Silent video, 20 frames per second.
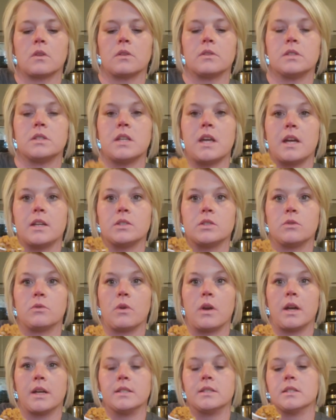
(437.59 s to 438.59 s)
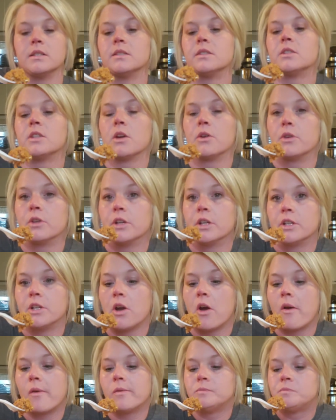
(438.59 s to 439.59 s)
This hash and rice is so good,
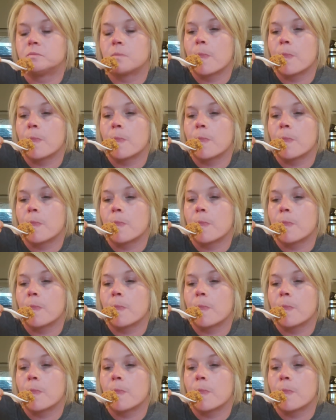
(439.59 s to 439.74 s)
y'all.